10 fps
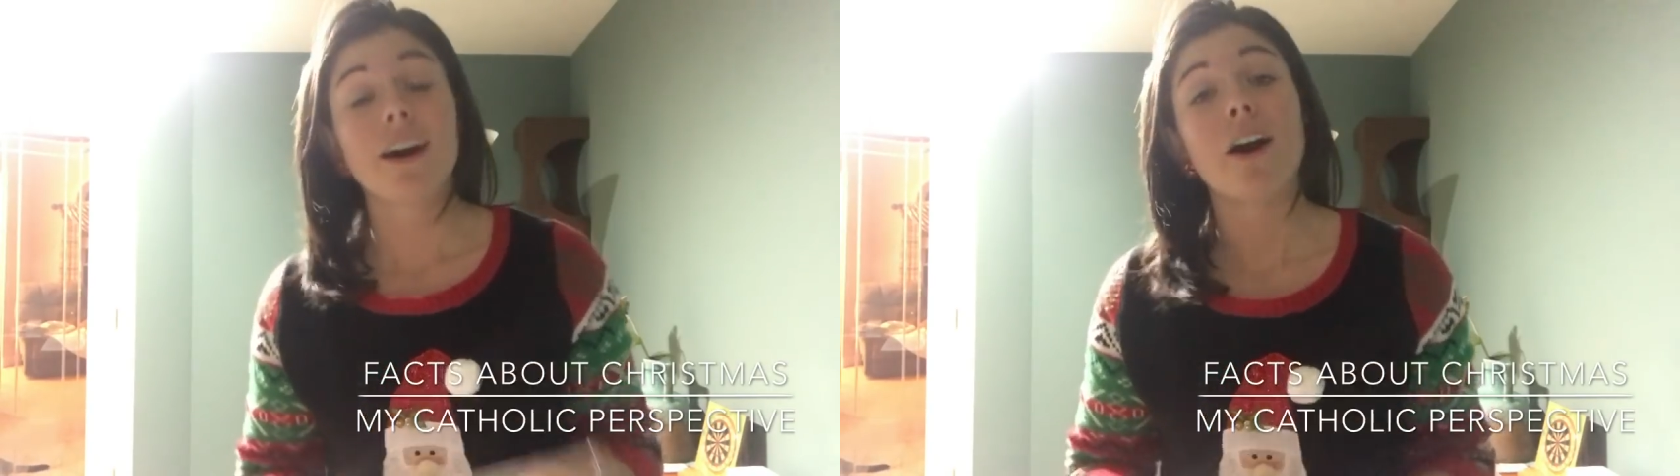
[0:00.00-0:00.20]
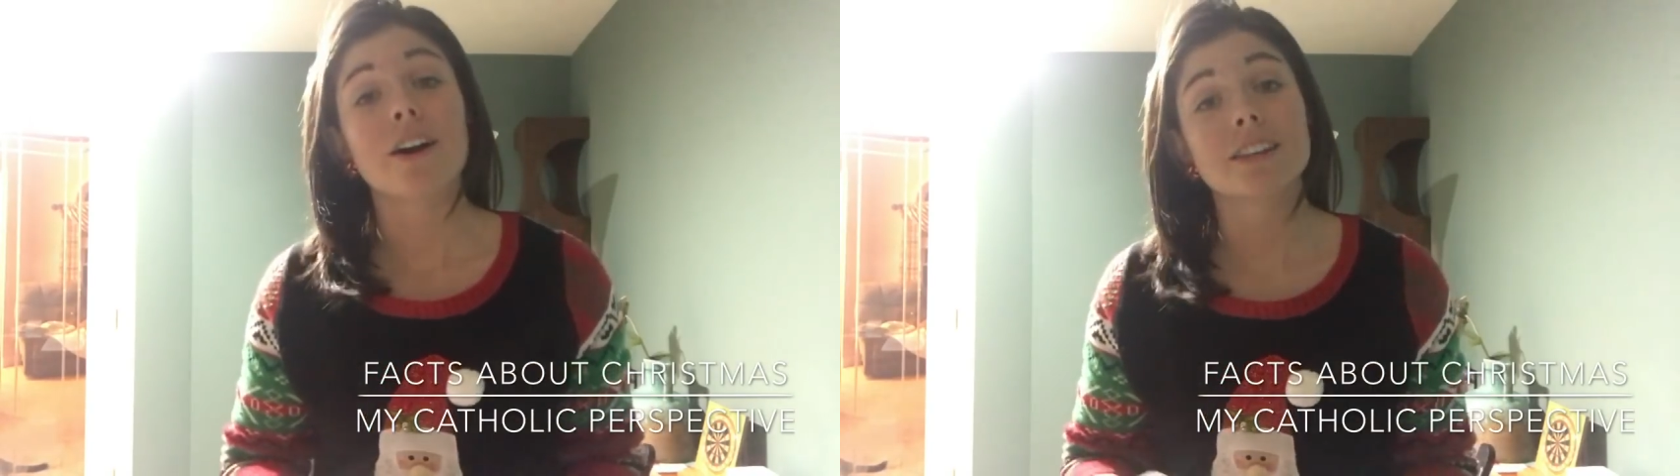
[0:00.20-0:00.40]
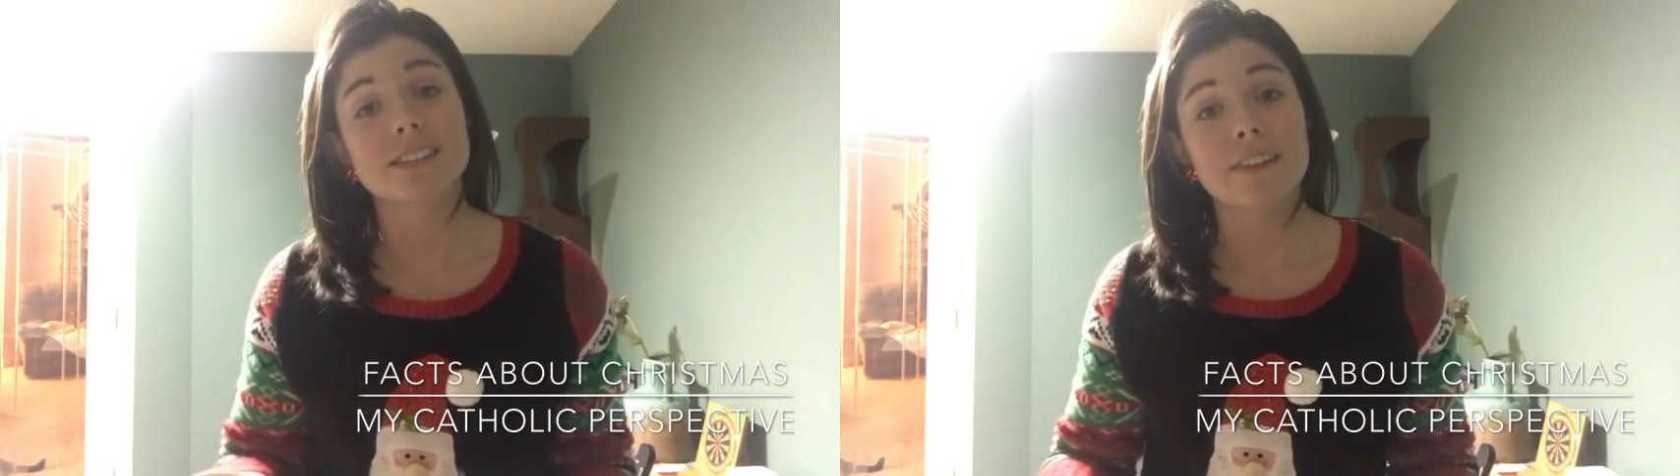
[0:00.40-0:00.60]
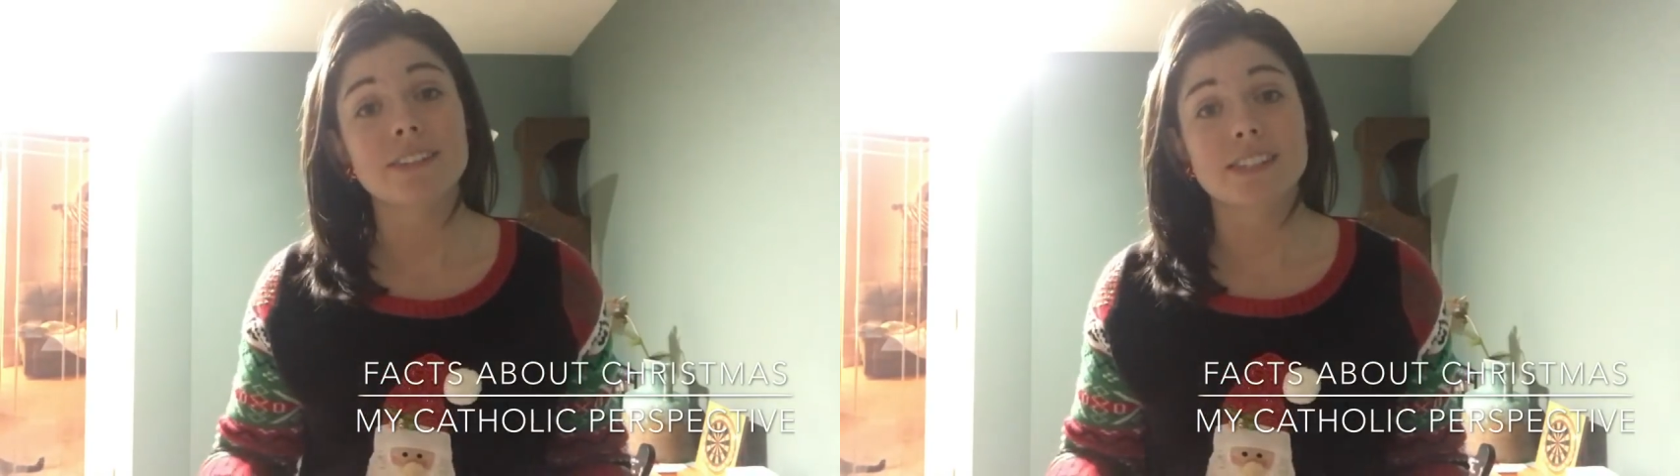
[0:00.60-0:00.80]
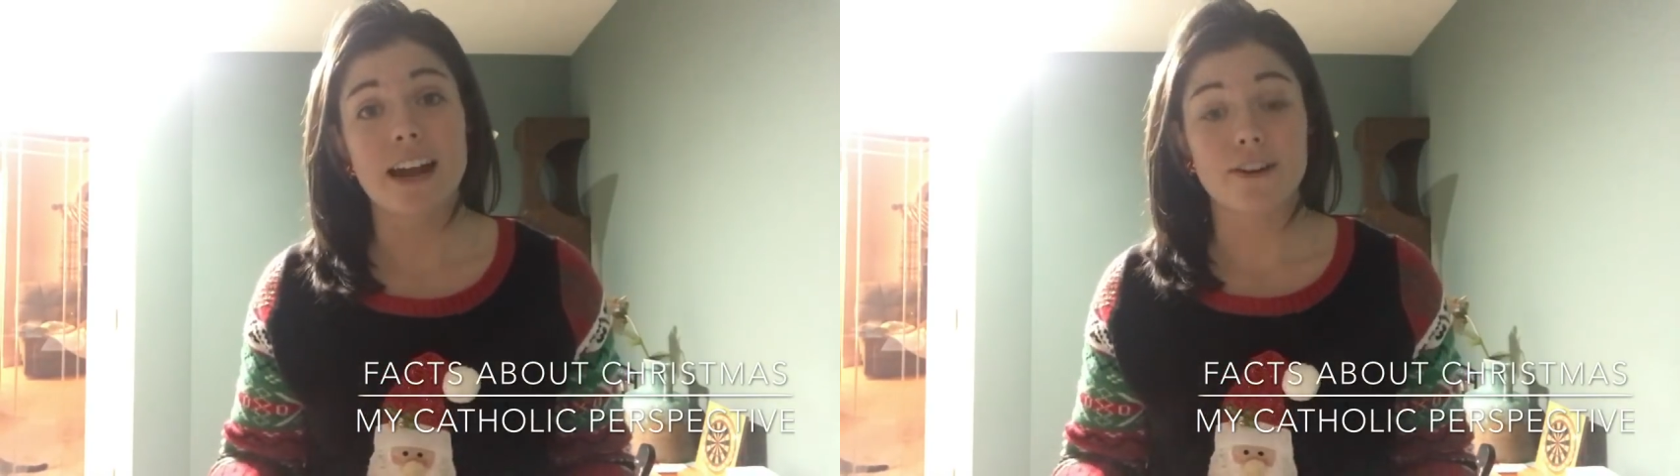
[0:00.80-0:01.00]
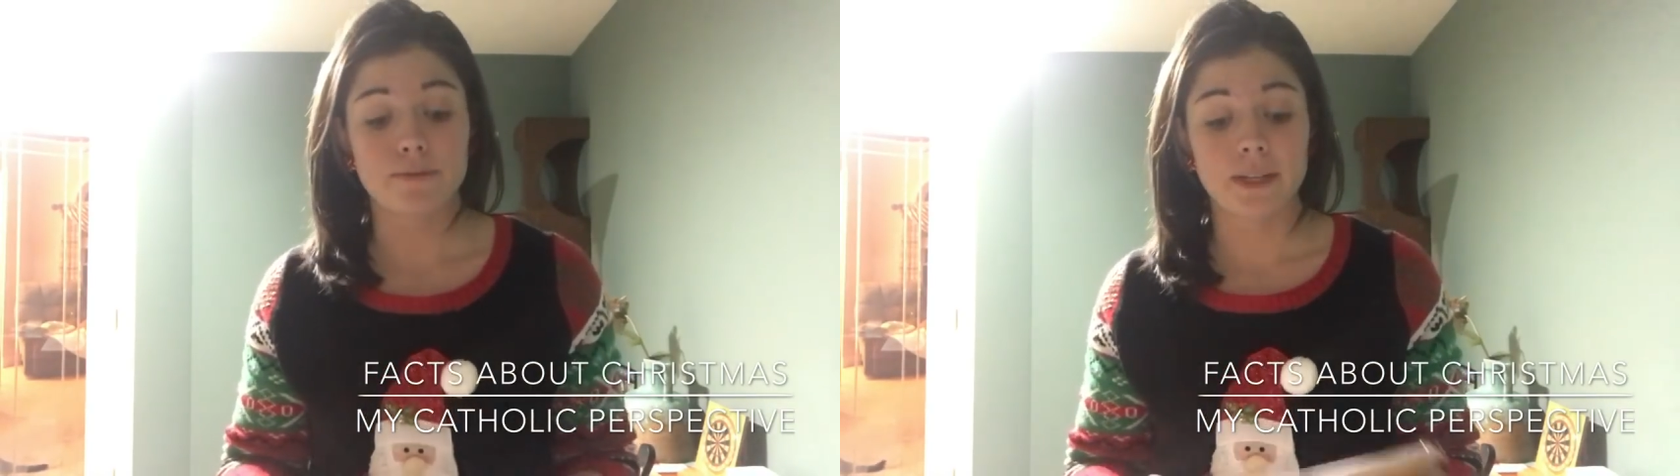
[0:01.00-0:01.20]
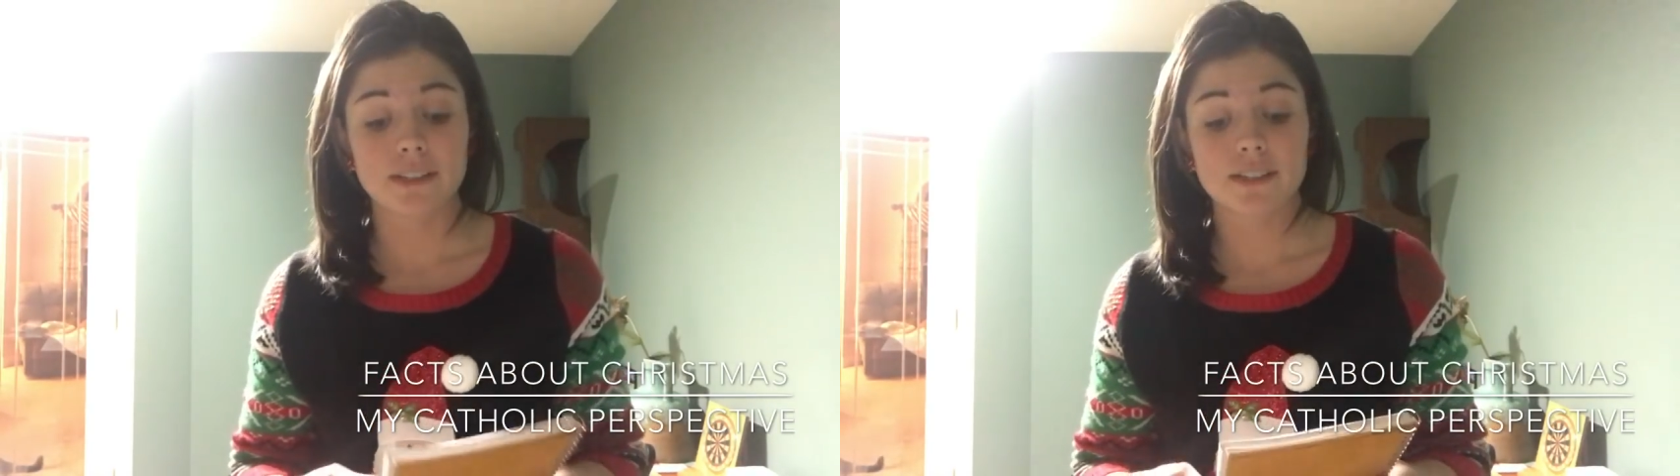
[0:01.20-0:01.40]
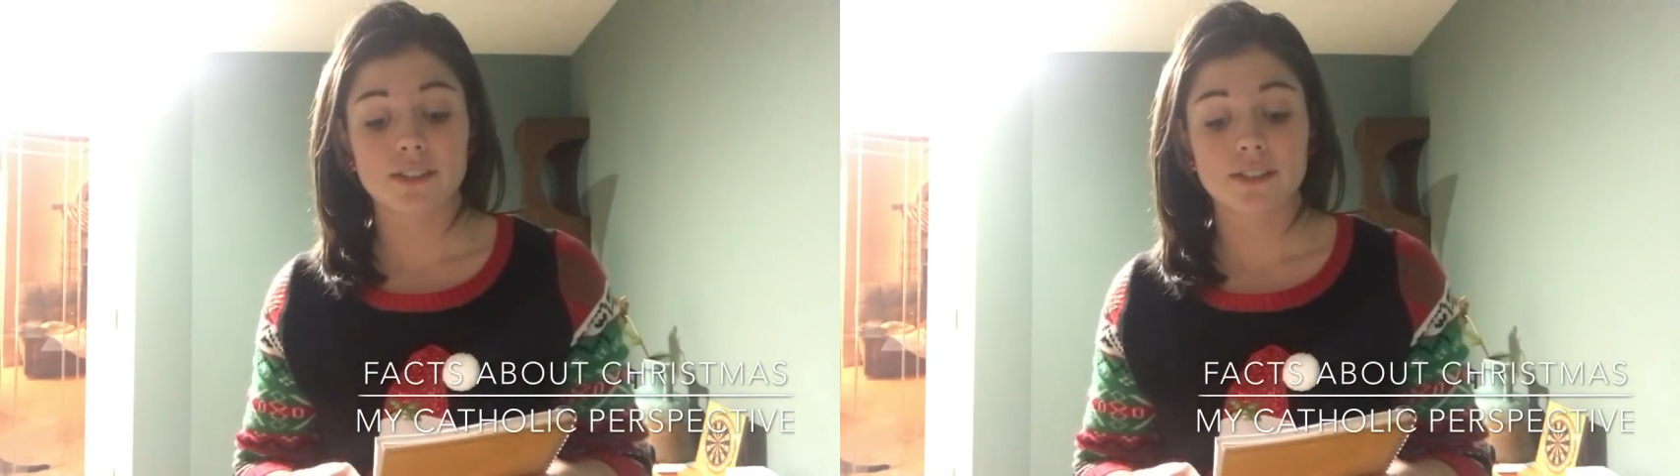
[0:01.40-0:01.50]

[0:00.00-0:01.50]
are the seven sacraments.